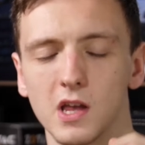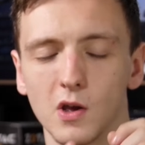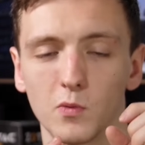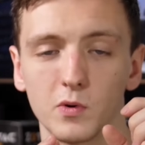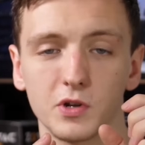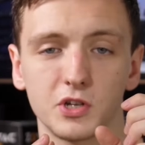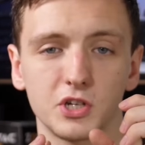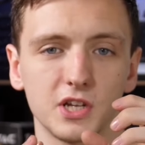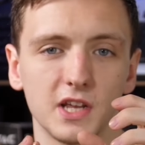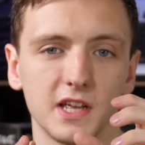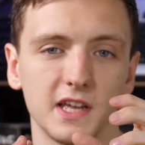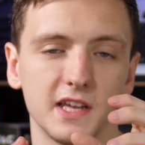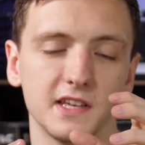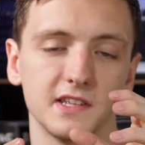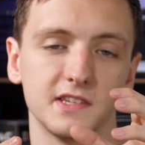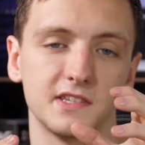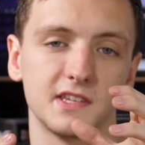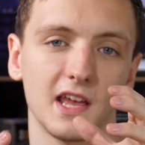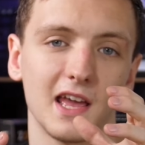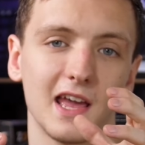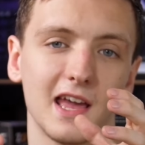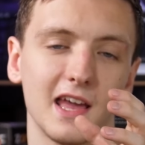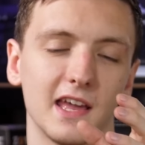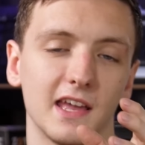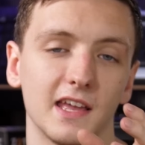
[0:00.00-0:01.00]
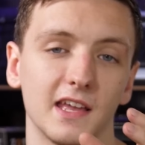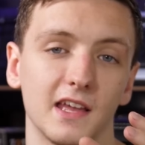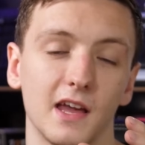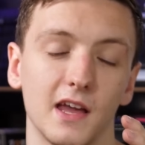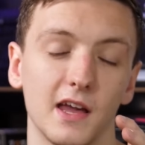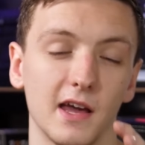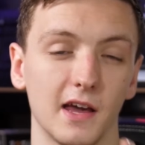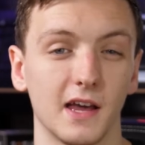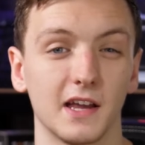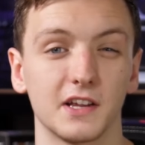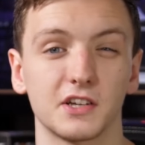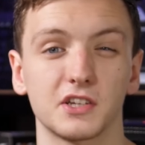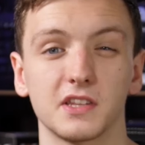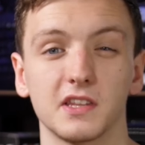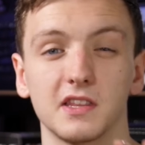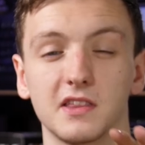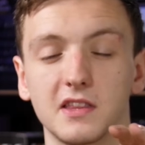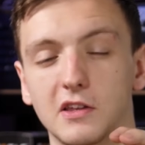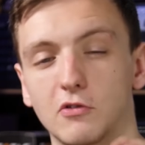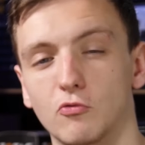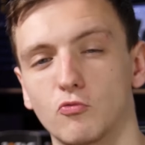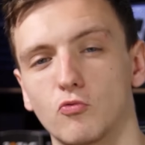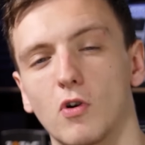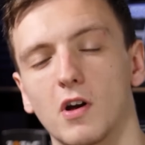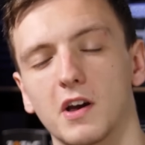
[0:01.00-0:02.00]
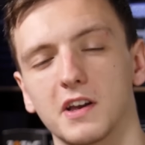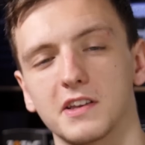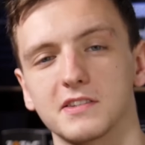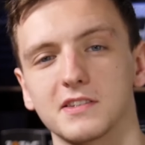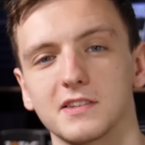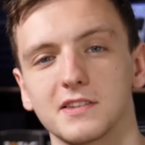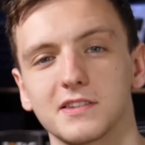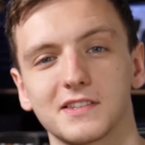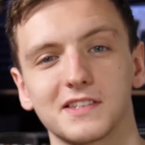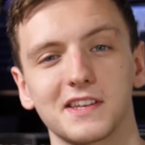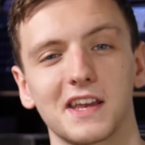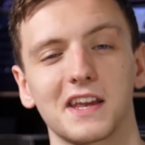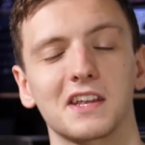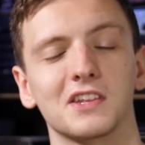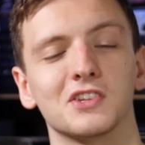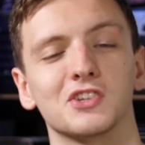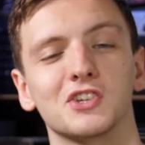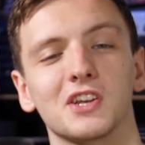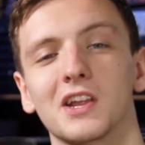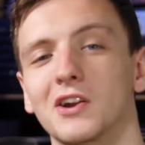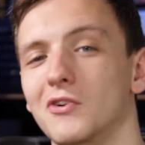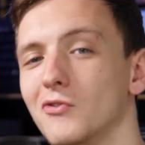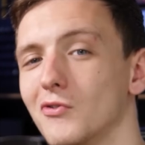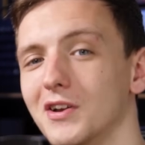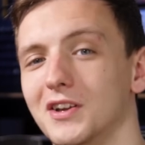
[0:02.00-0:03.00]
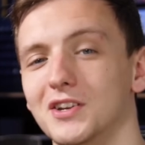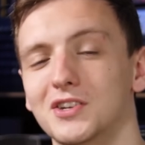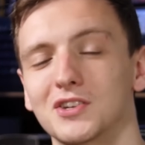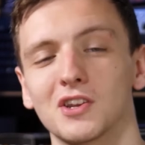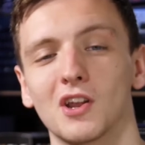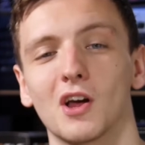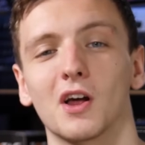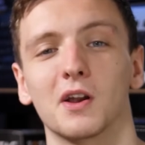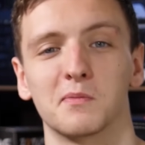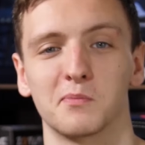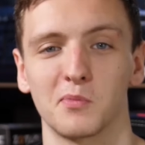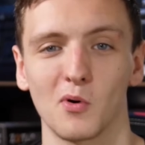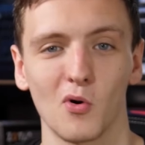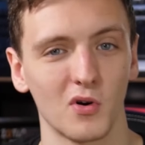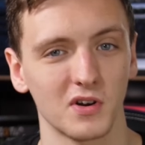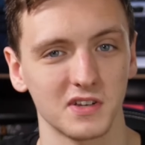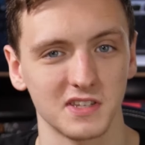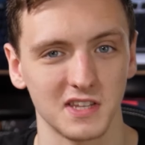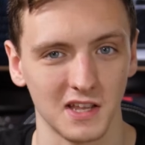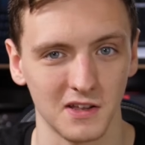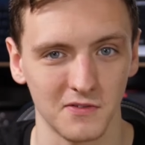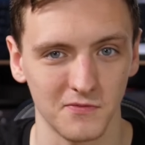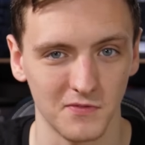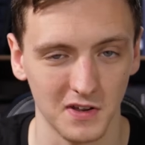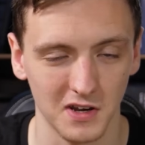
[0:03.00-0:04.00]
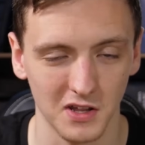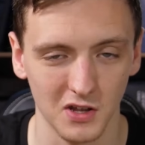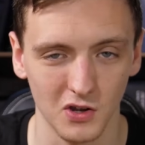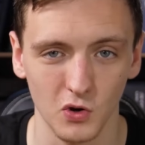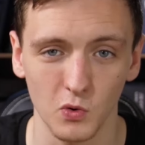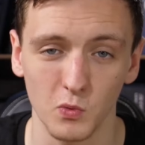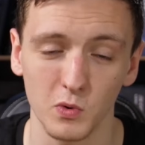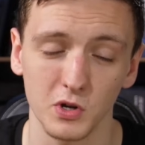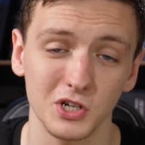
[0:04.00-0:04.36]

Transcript: which is a actually the Ryzen second generation unboxing video,